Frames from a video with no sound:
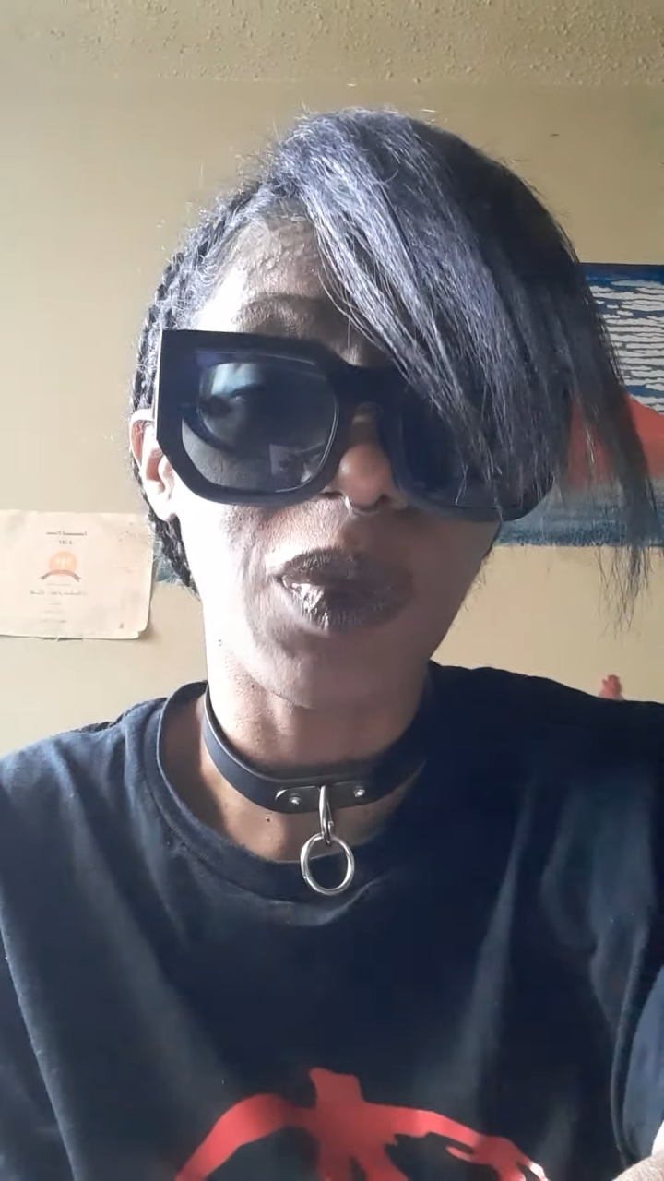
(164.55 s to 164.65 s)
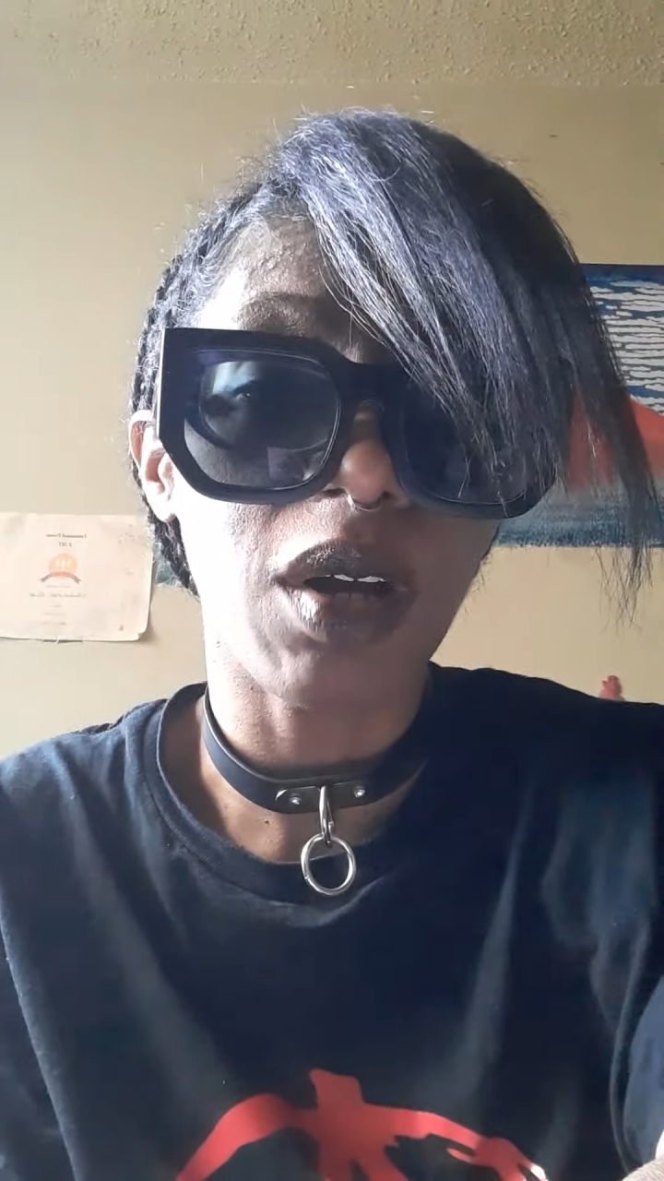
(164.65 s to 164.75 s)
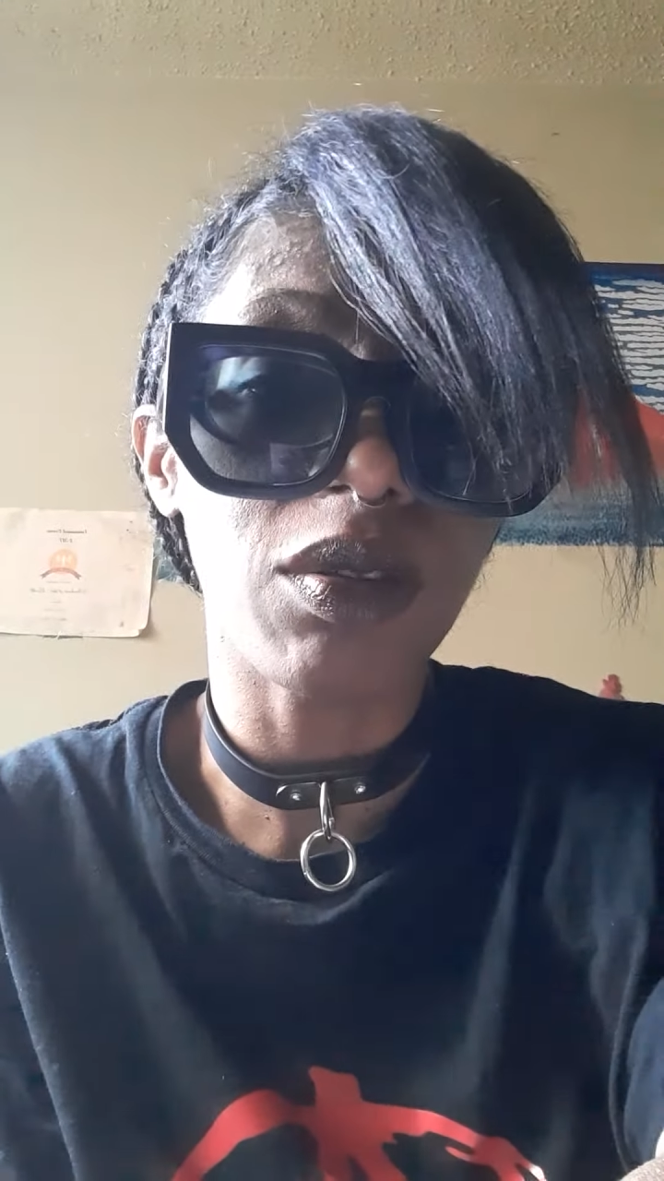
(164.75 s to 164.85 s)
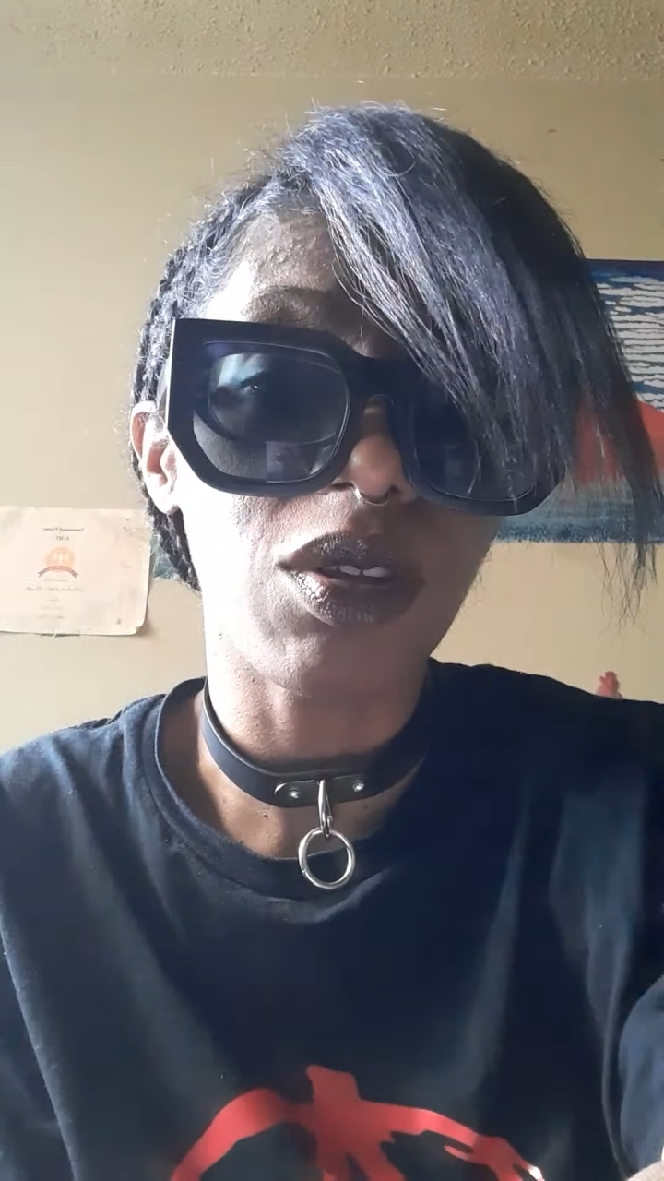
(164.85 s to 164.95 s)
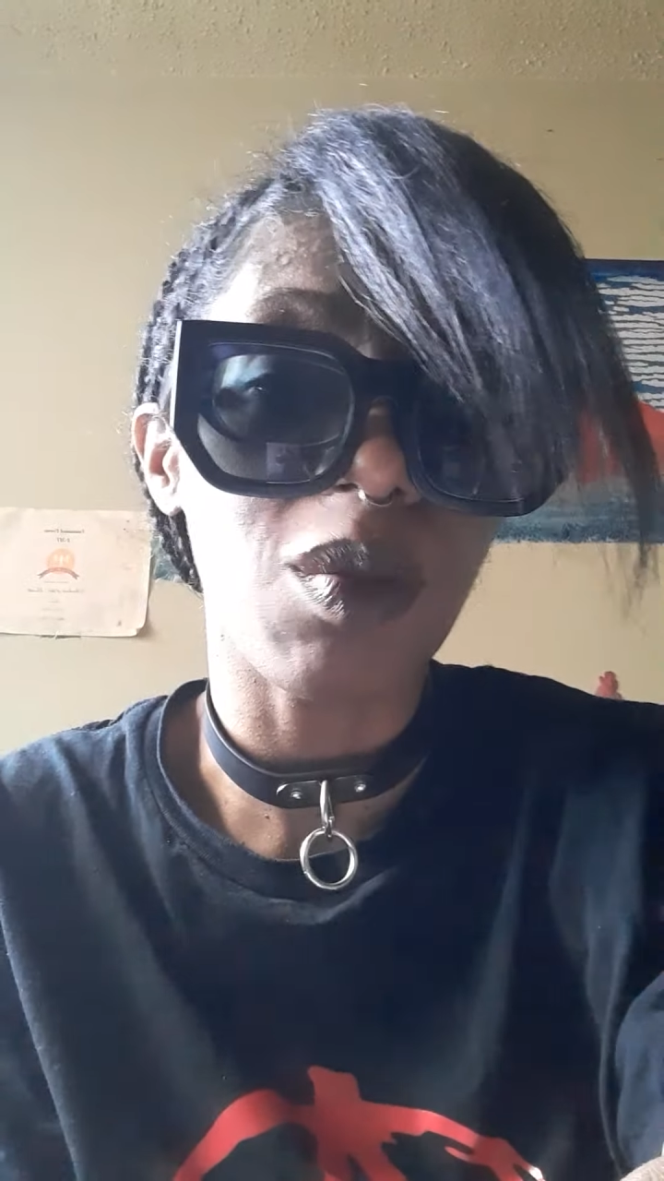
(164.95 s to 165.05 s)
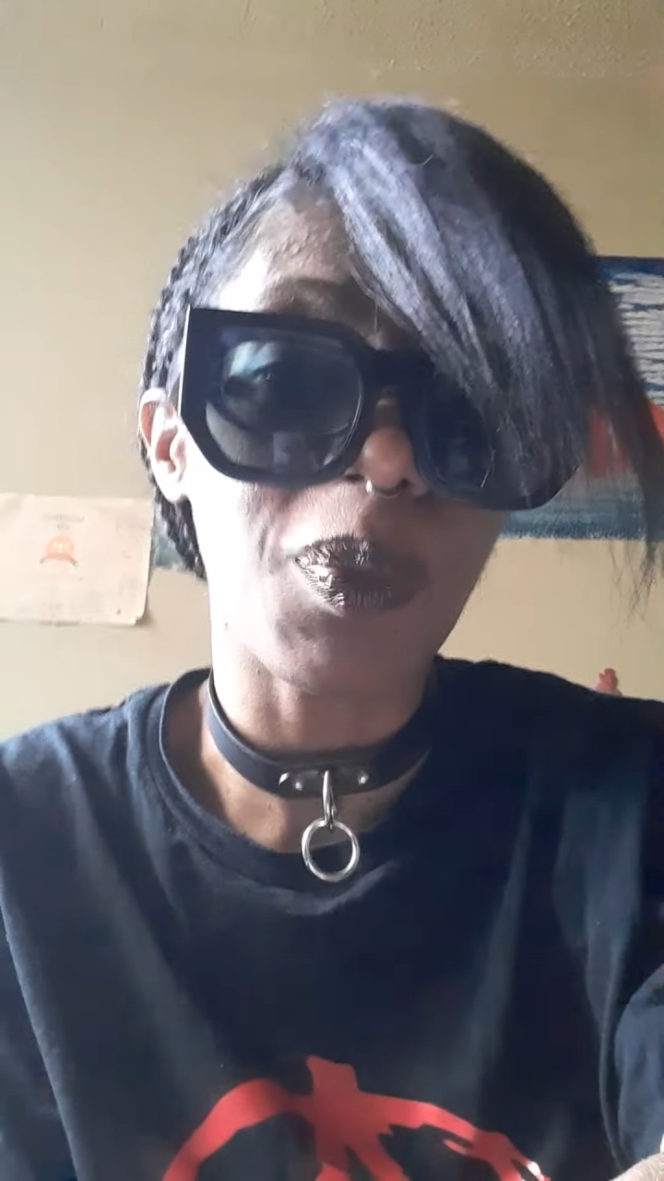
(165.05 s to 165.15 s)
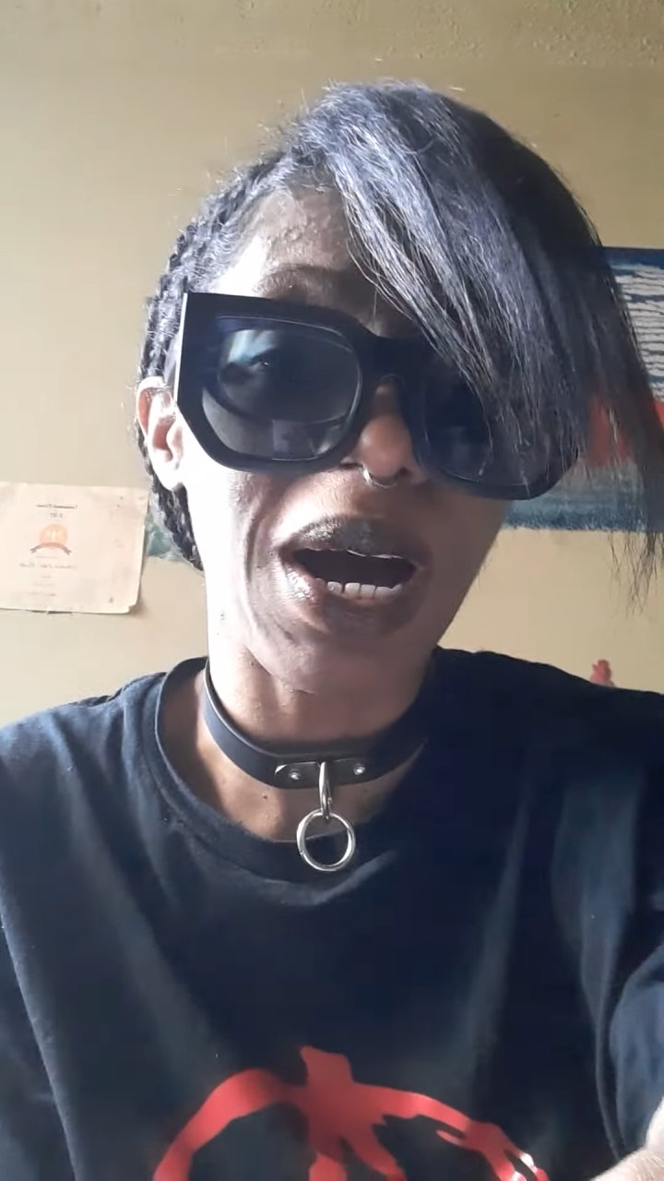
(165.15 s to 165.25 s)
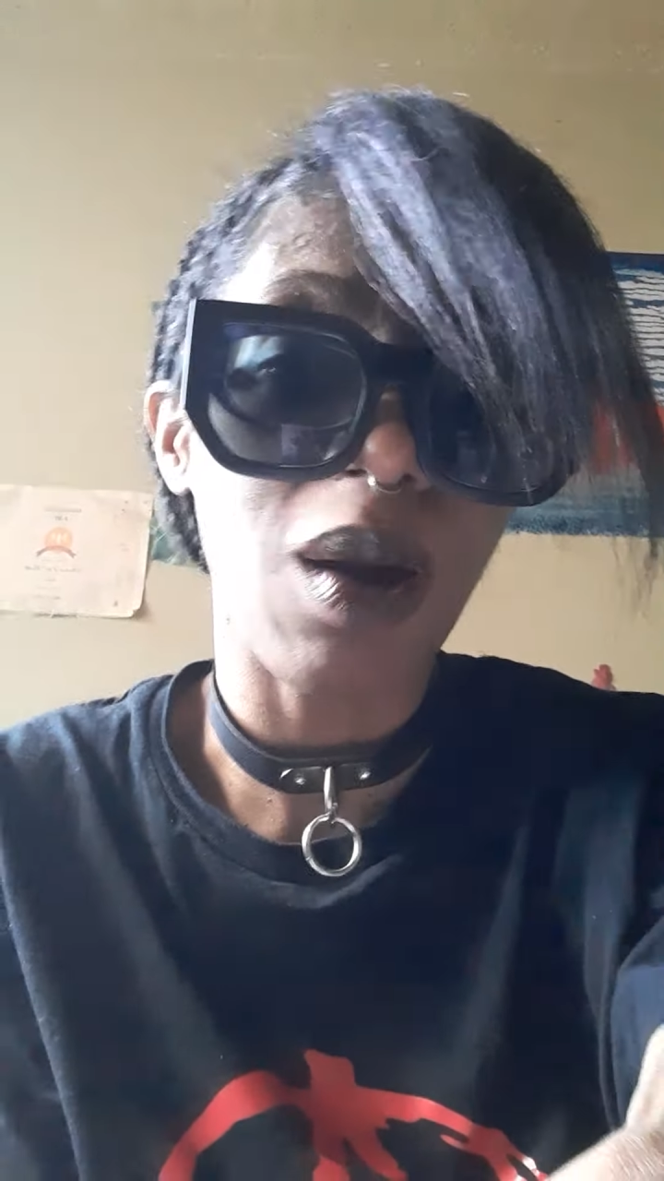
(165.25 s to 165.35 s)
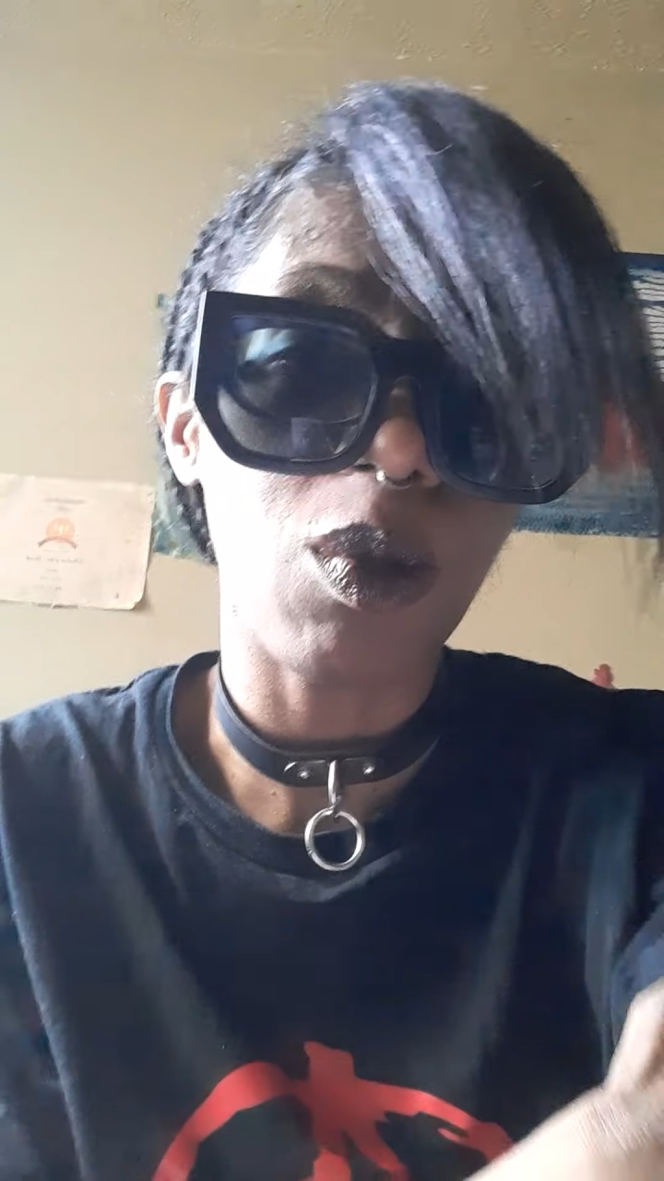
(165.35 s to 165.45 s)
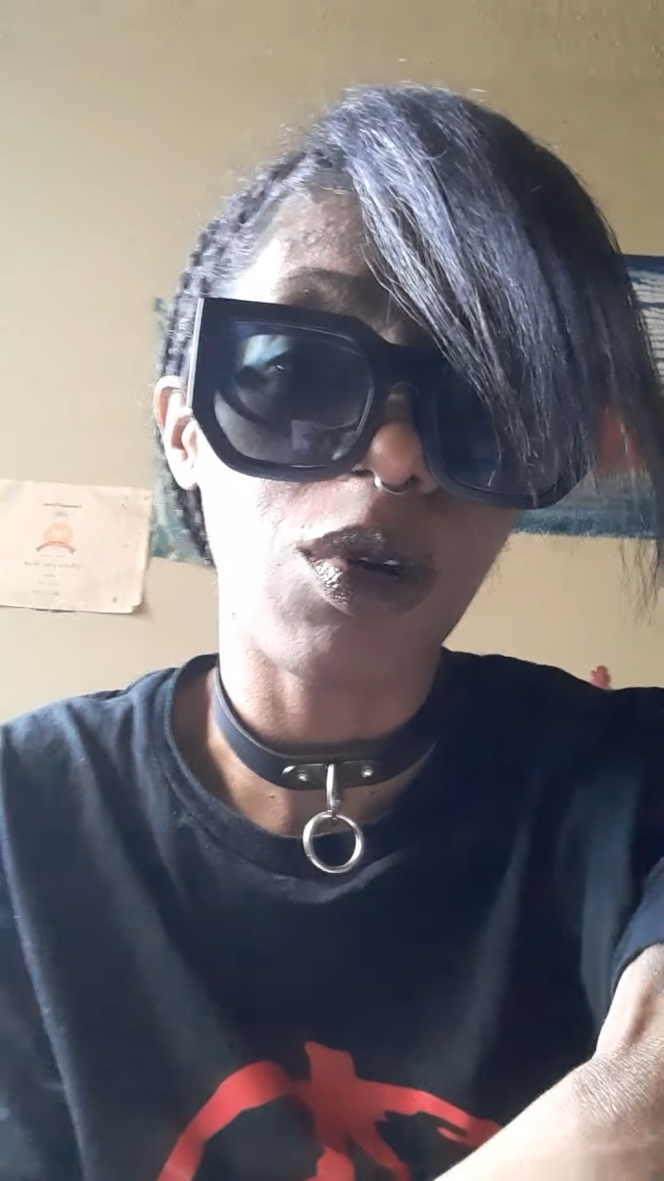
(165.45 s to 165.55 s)
under the
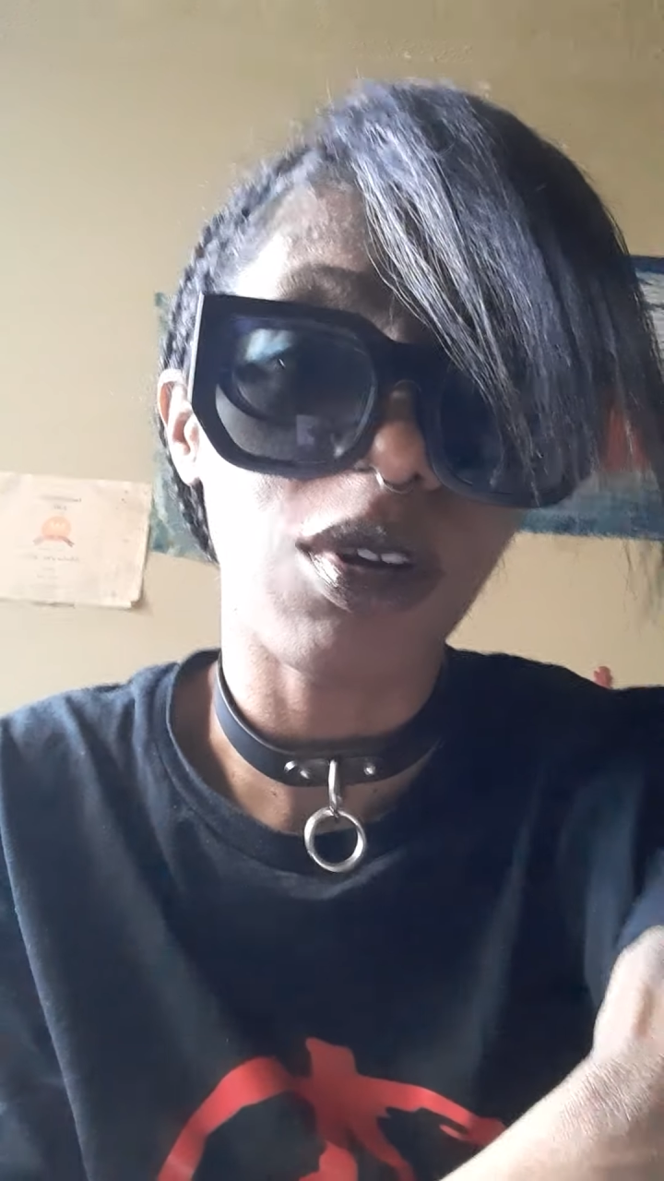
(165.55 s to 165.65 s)
power